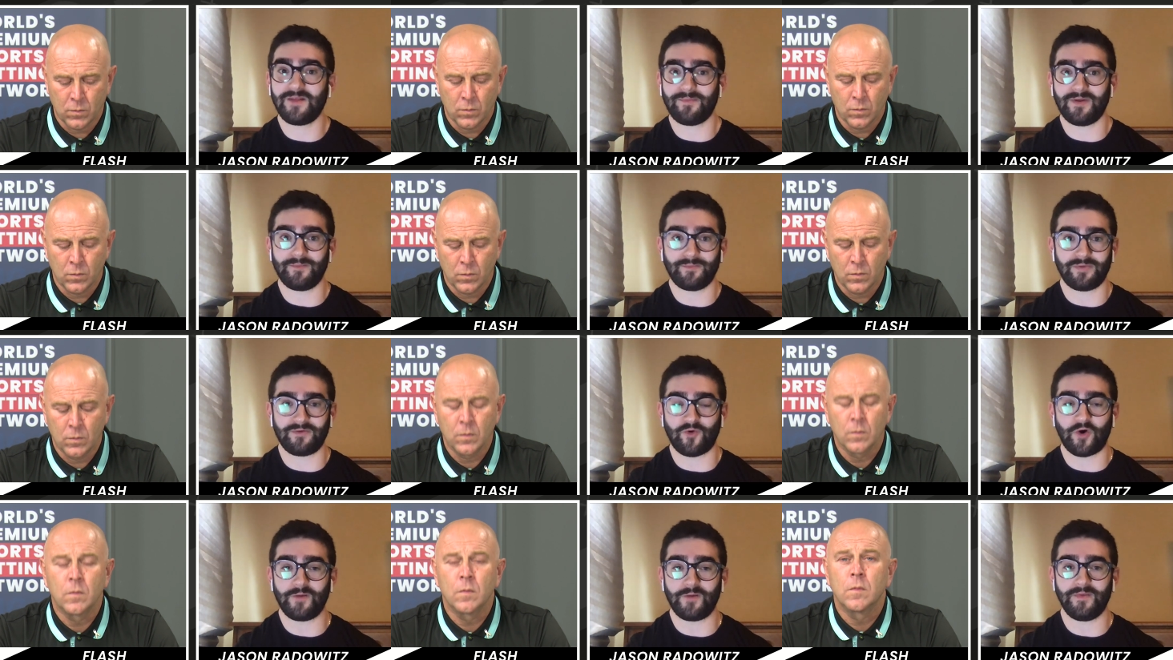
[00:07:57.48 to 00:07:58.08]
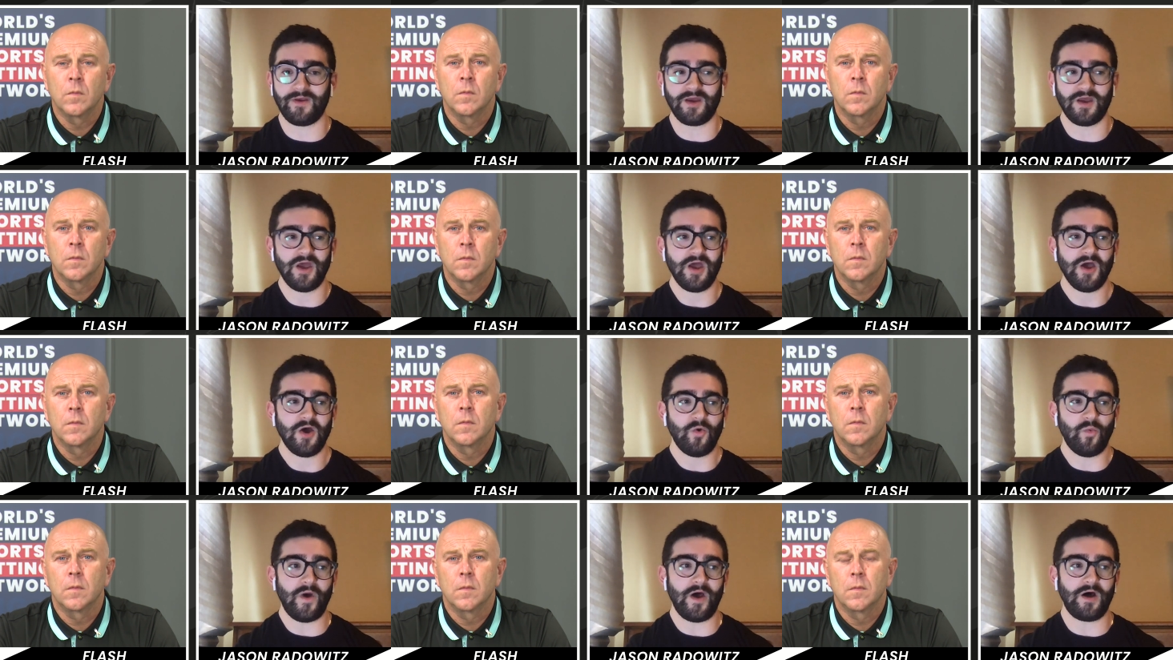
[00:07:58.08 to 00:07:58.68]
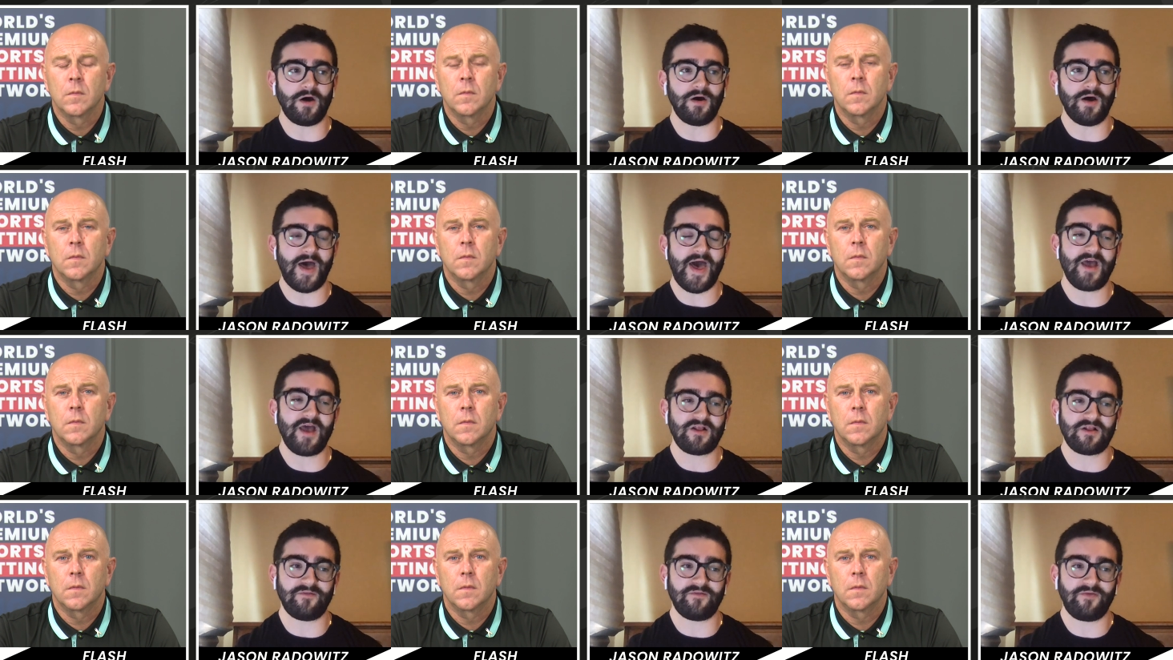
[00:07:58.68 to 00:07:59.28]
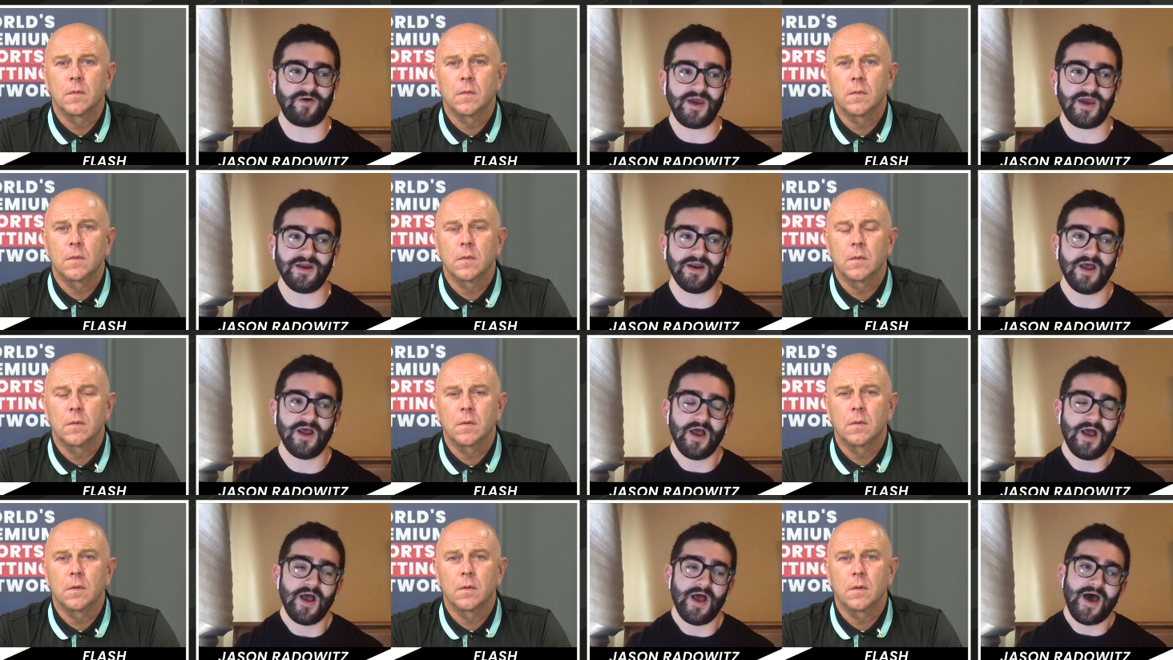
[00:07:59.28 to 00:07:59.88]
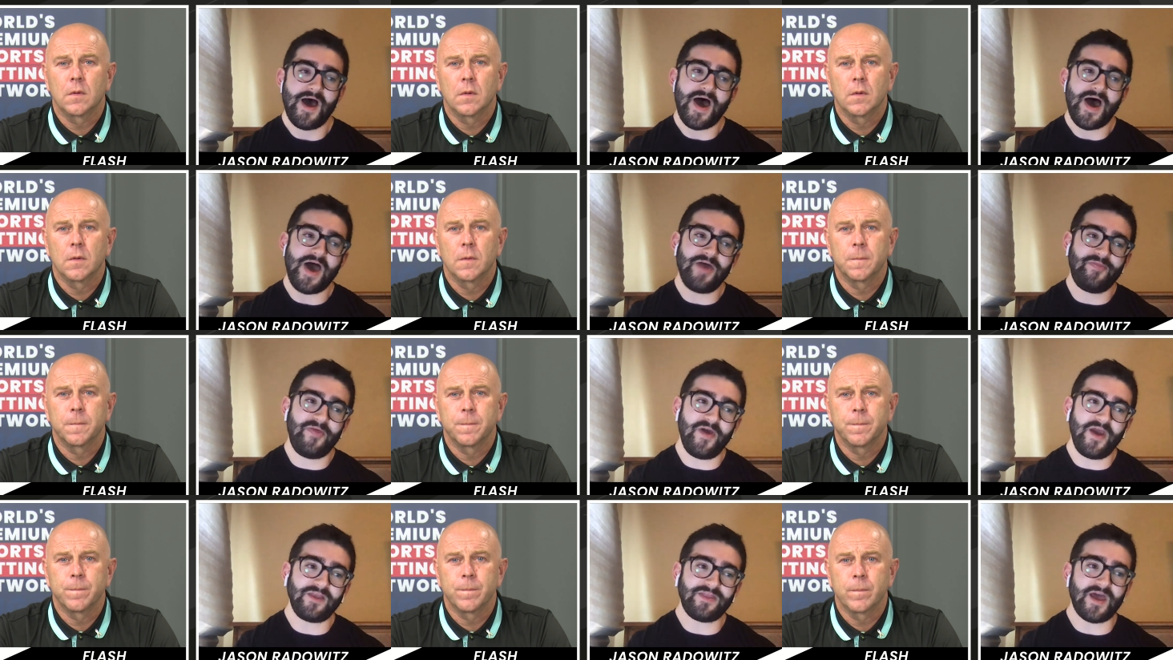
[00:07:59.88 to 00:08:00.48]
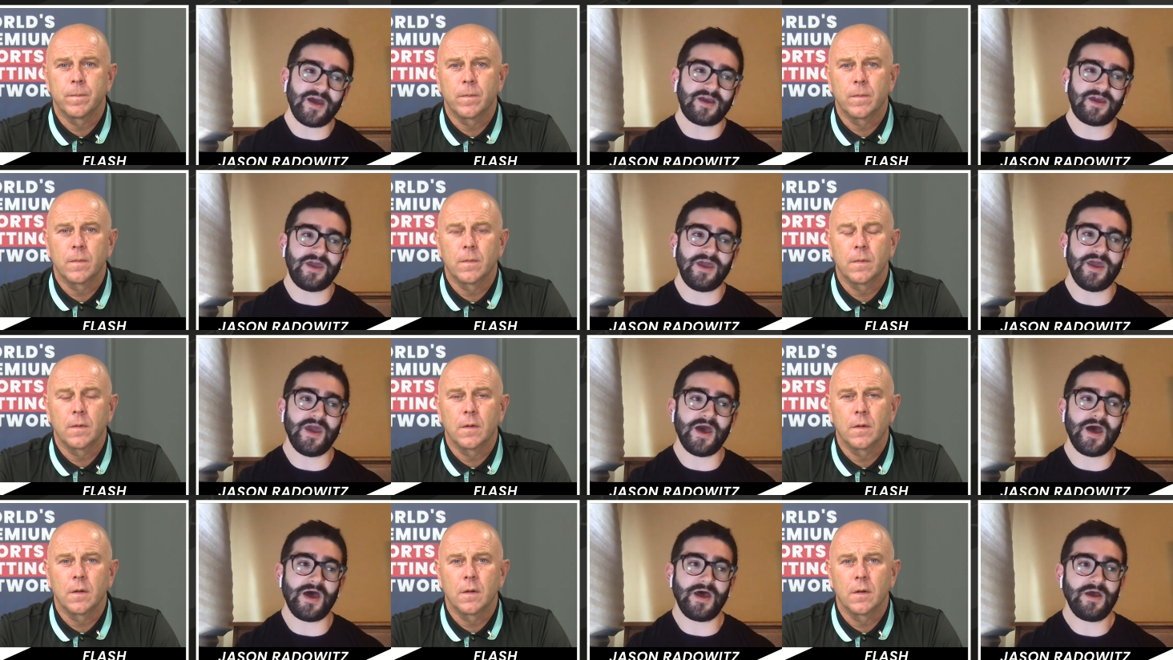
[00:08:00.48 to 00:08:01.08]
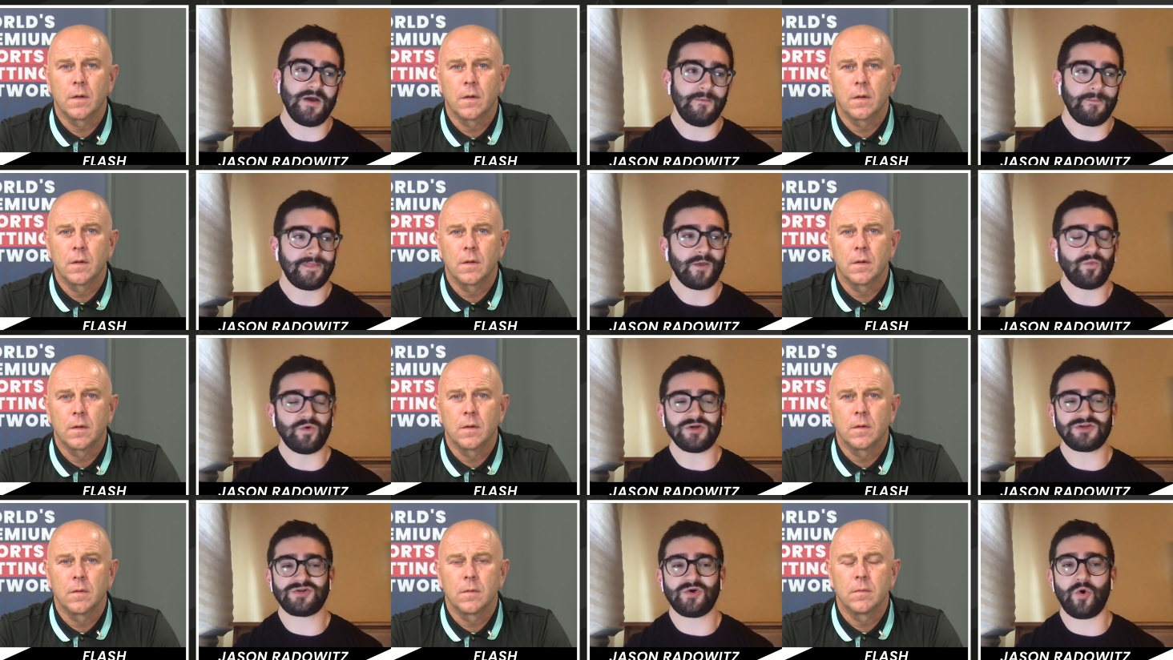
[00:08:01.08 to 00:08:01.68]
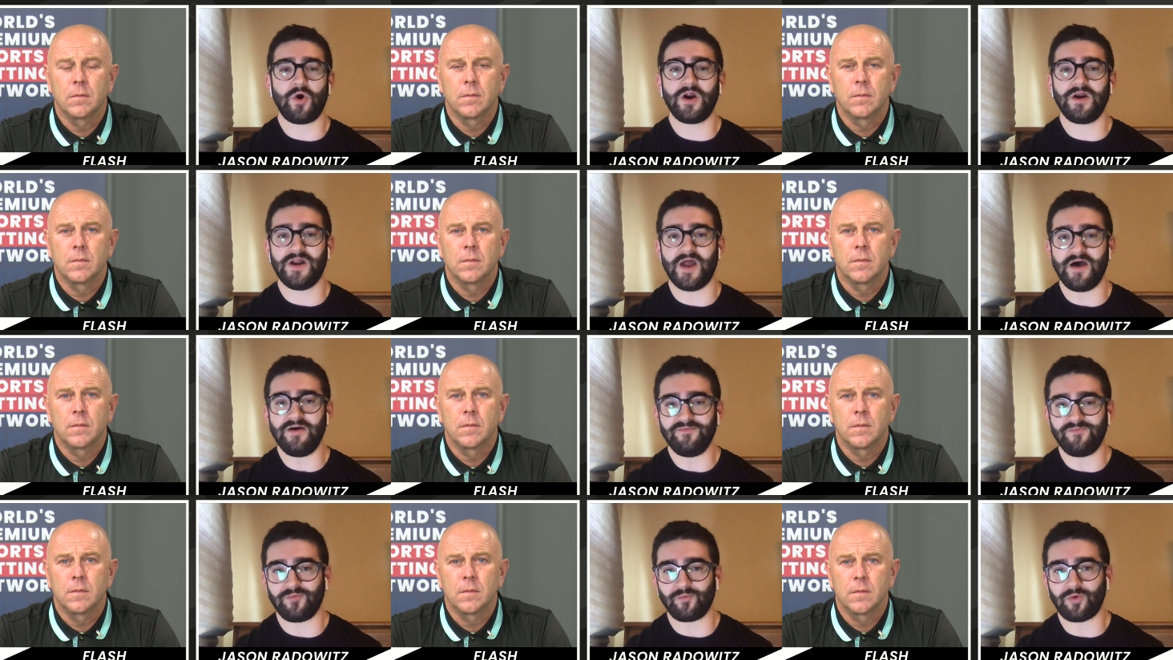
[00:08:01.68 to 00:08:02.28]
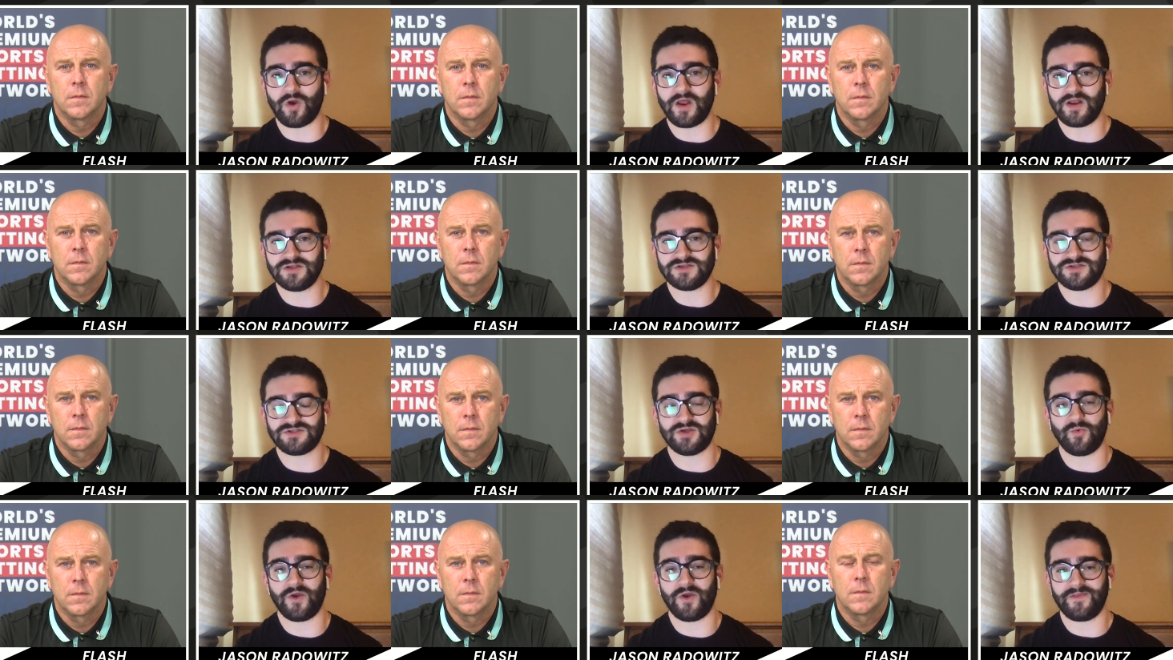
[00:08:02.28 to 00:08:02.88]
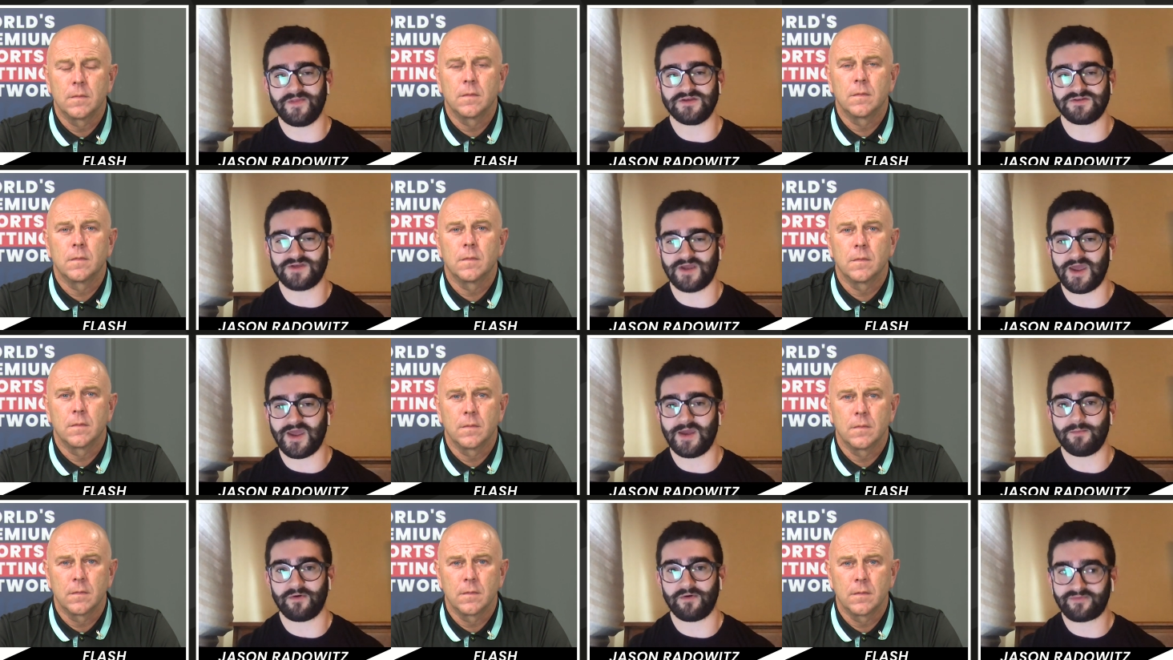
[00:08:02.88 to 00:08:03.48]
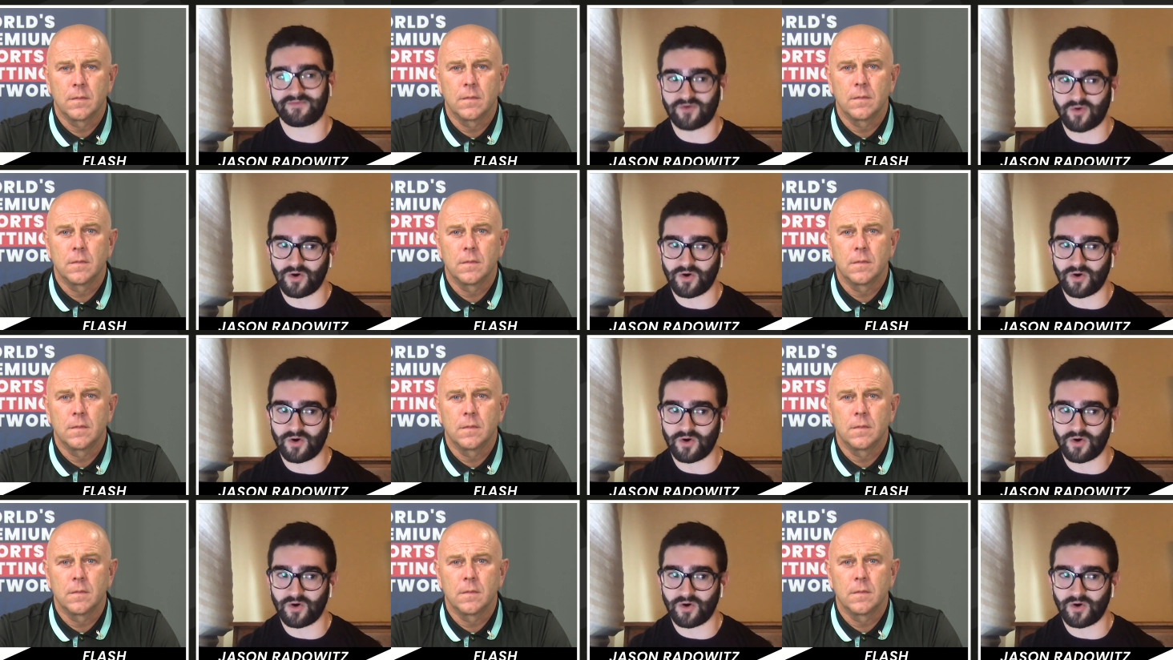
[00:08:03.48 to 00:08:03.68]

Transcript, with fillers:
Speaker 1: been performing well as of late. I think that Kia will score enough runs to win this game, of